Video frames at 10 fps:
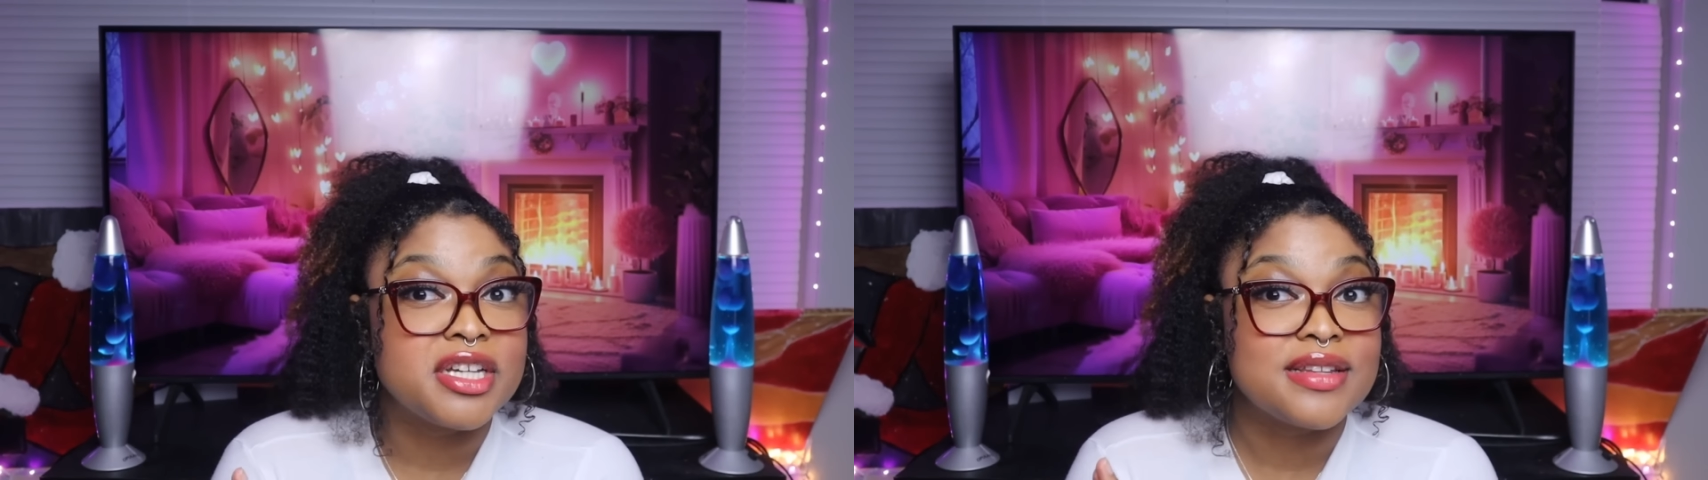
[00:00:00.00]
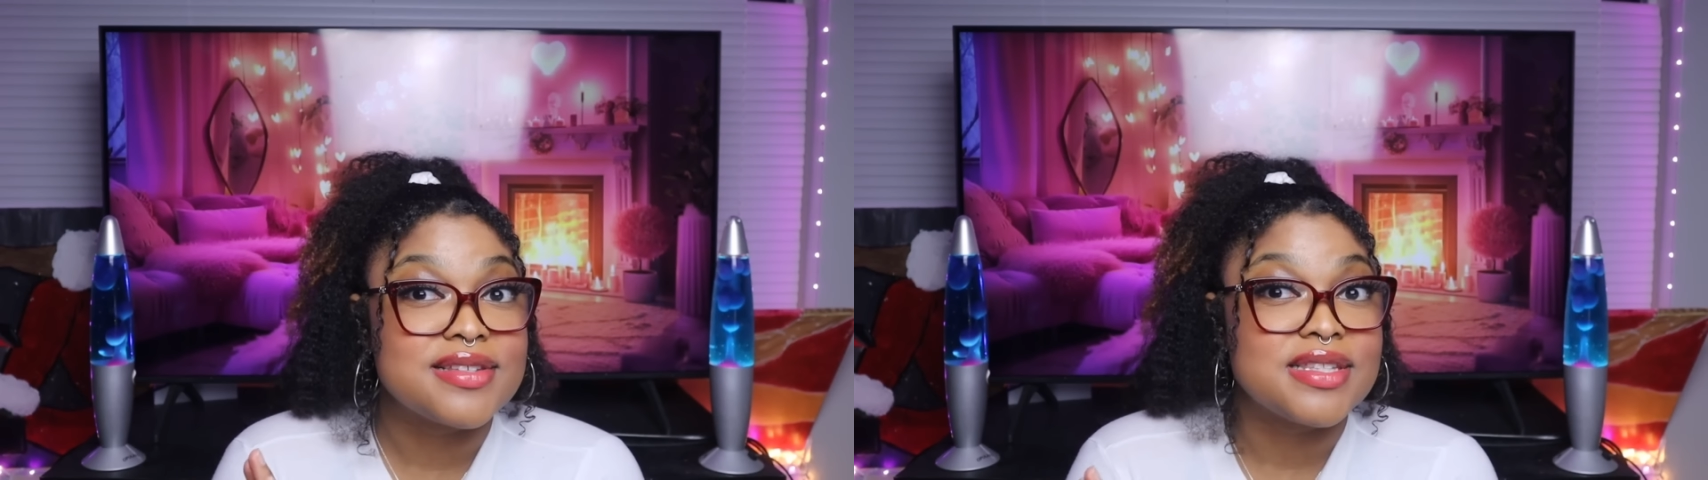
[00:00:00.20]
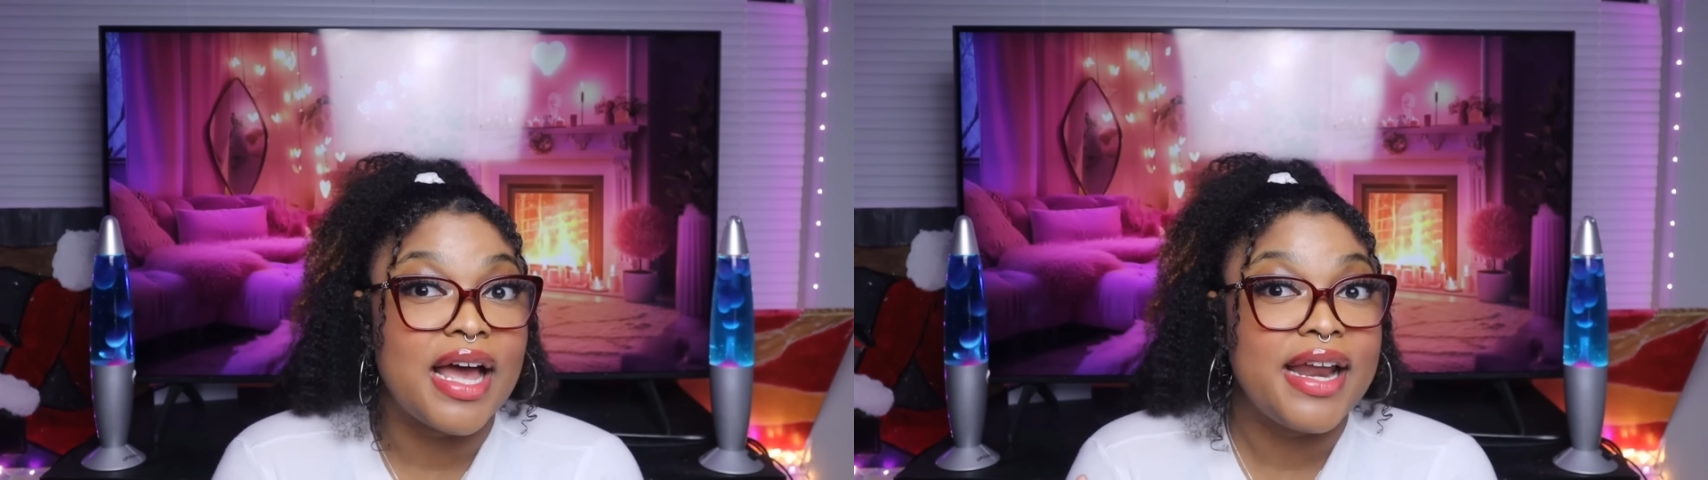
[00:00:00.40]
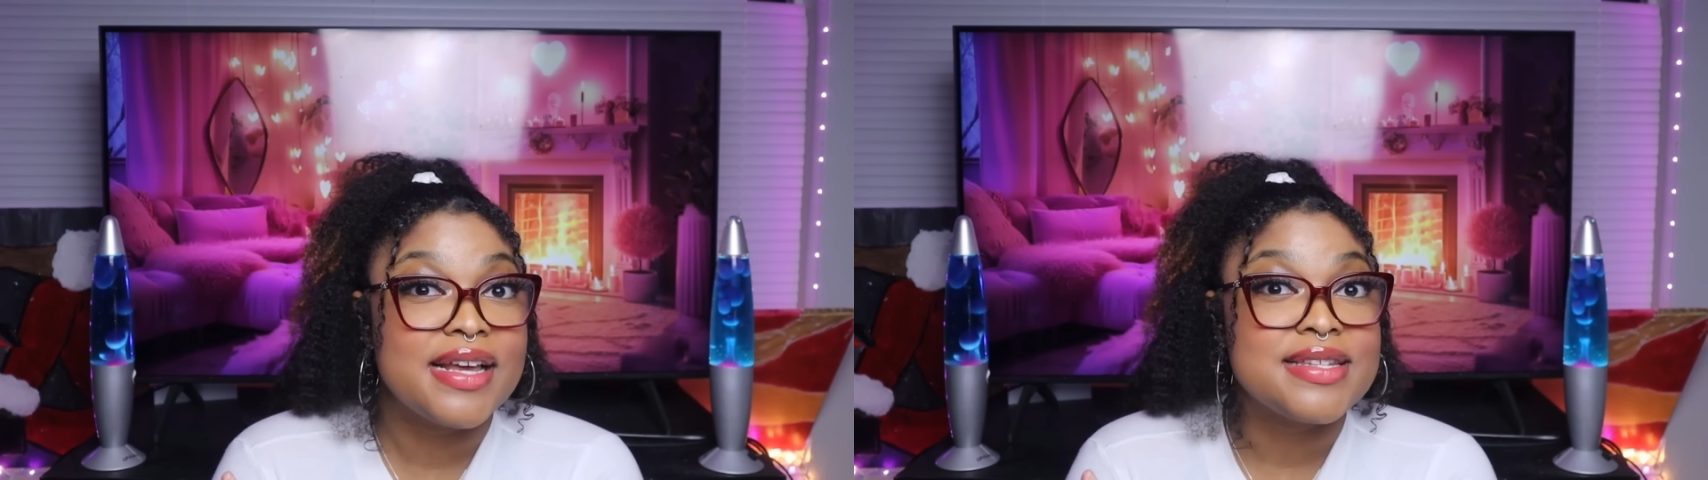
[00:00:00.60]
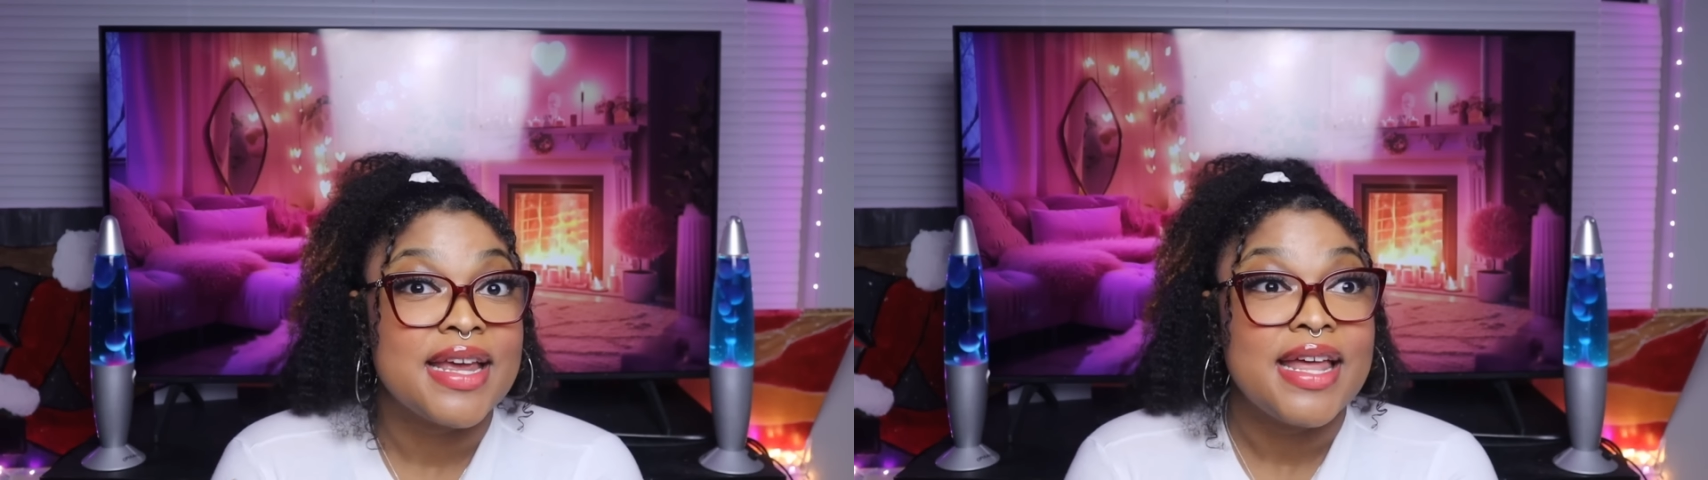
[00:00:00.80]
in the
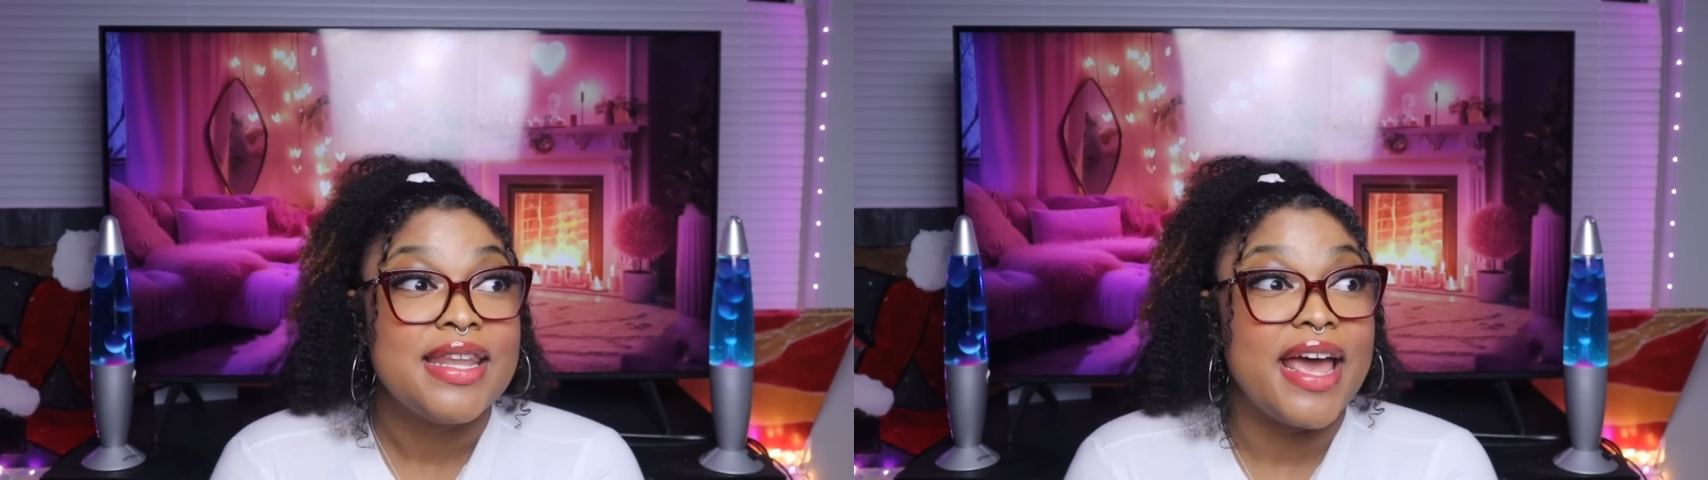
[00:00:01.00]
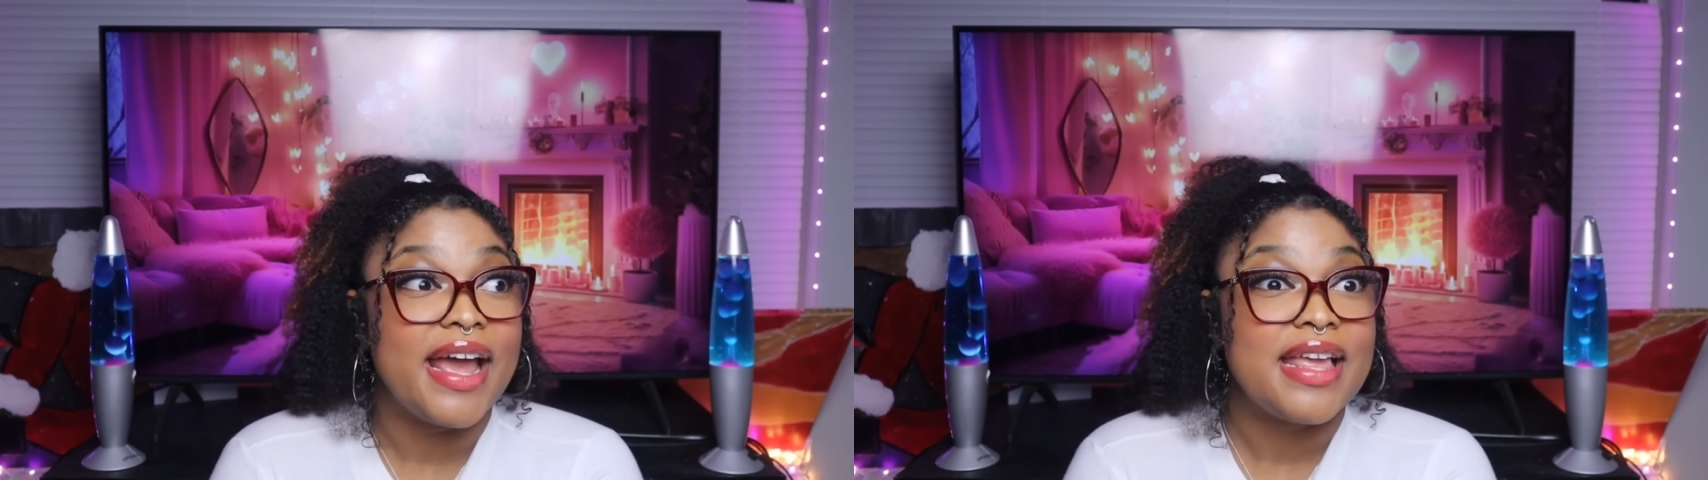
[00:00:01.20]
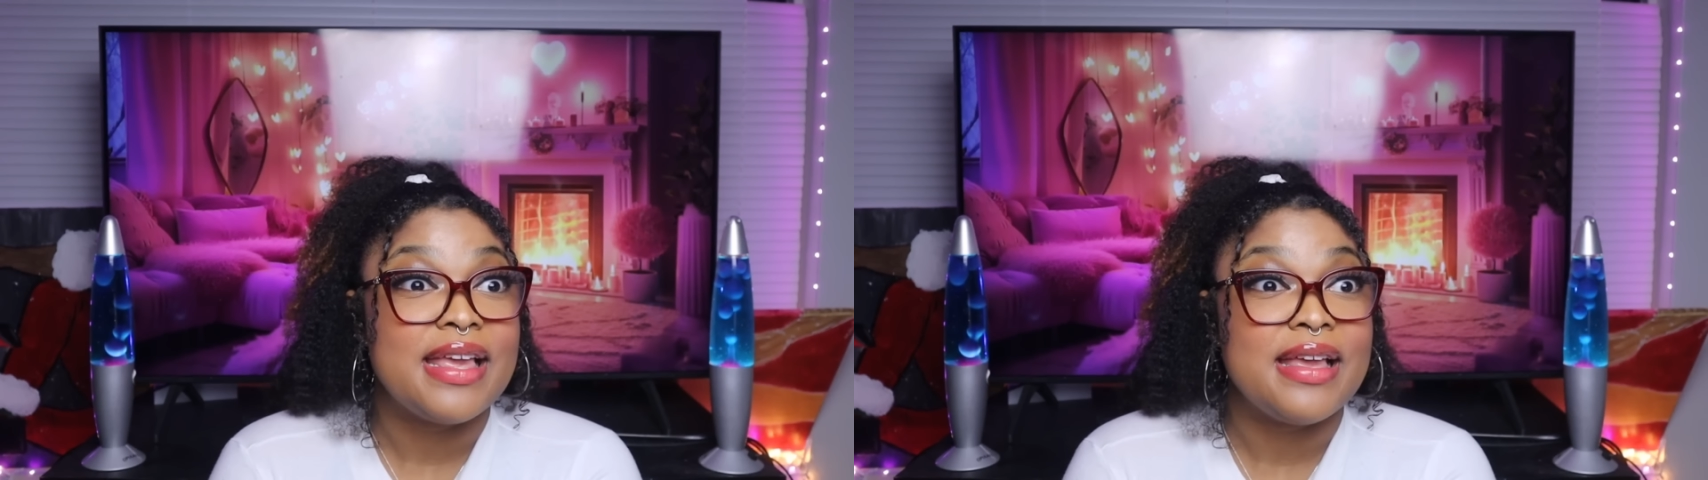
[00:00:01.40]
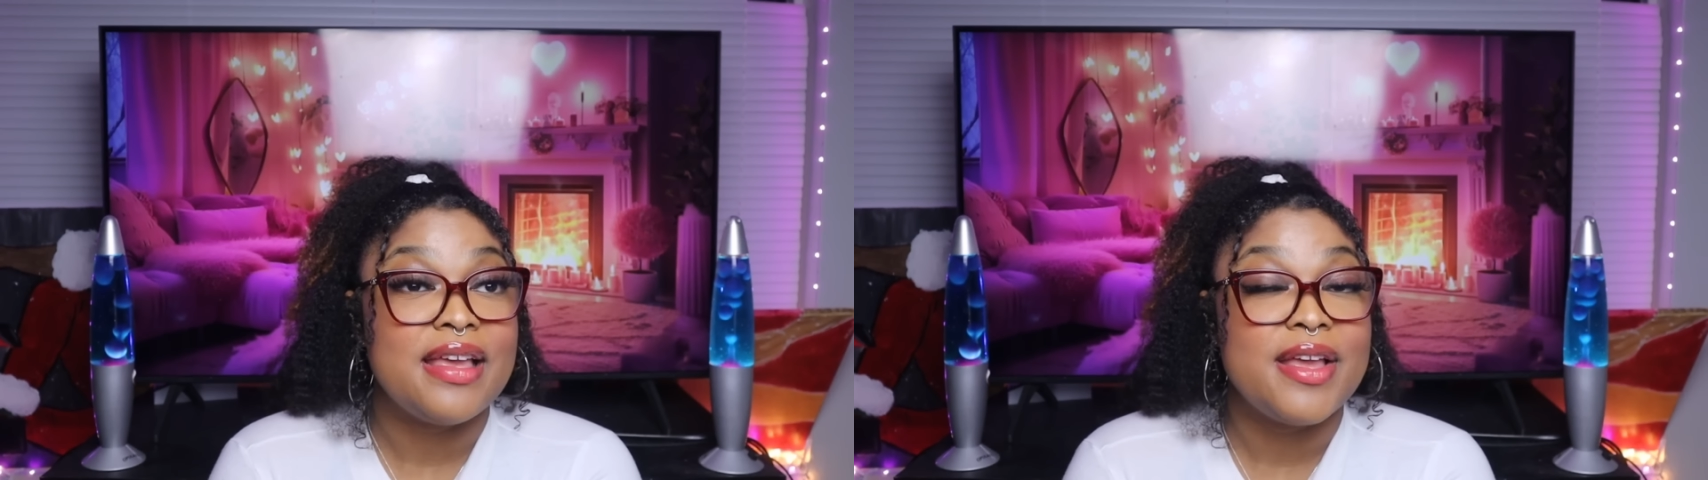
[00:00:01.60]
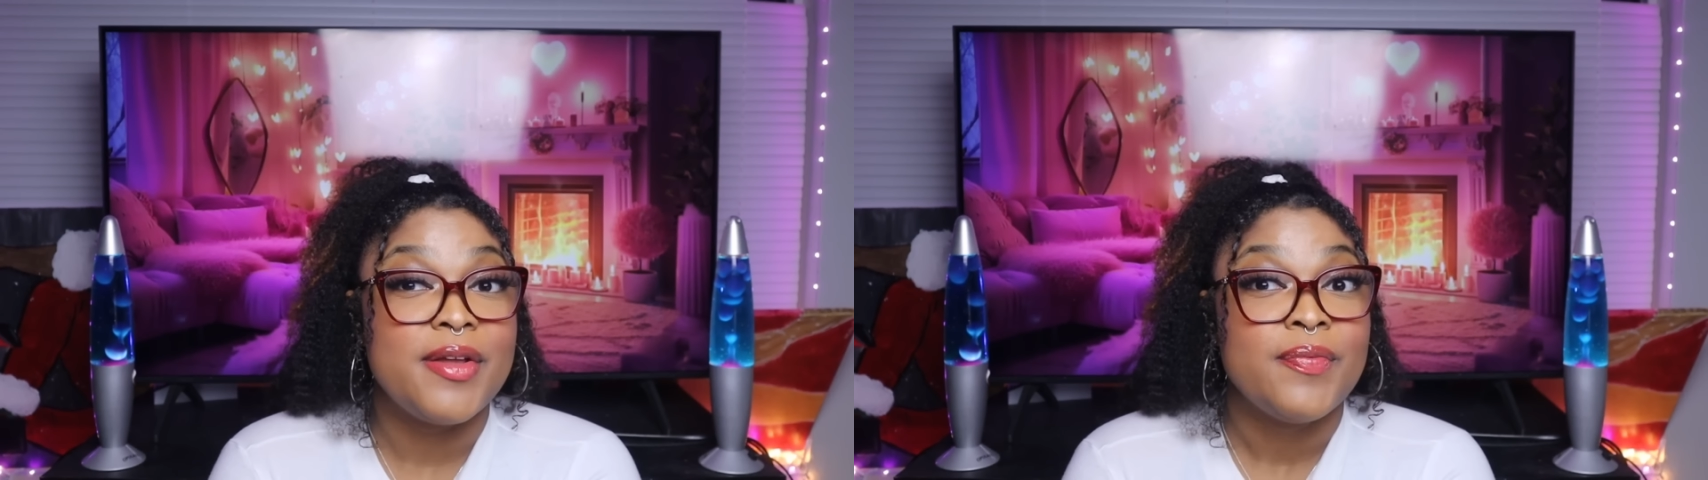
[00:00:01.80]
slightest that
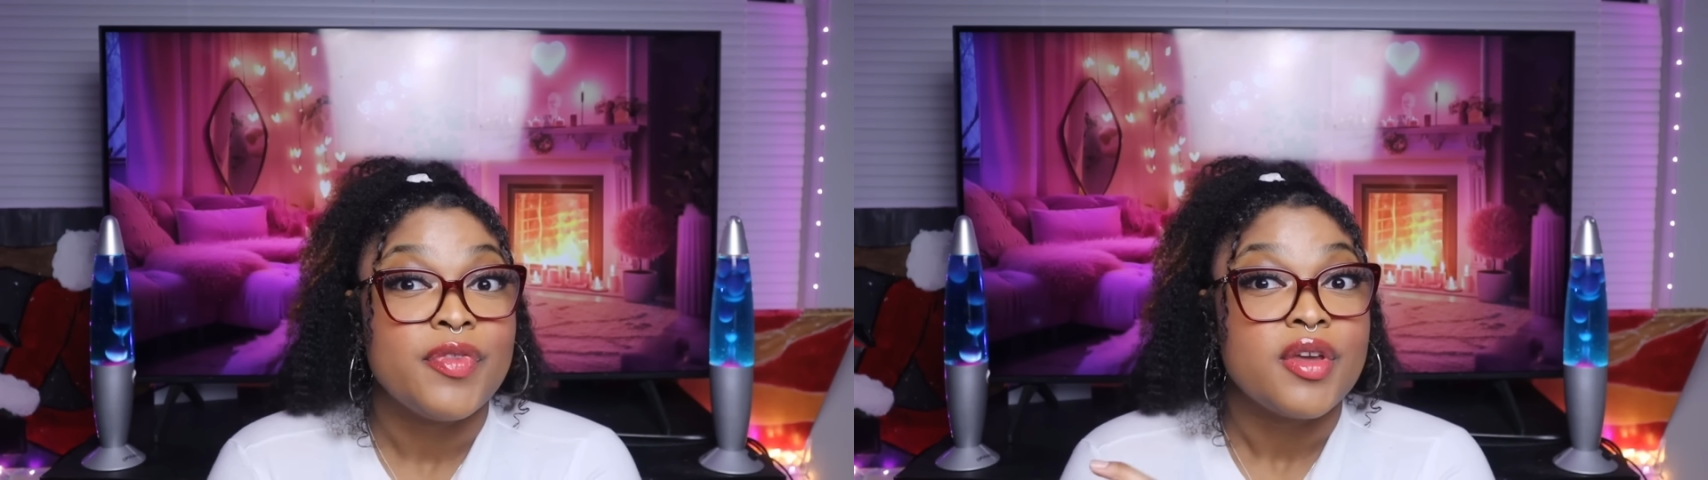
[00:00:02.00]
he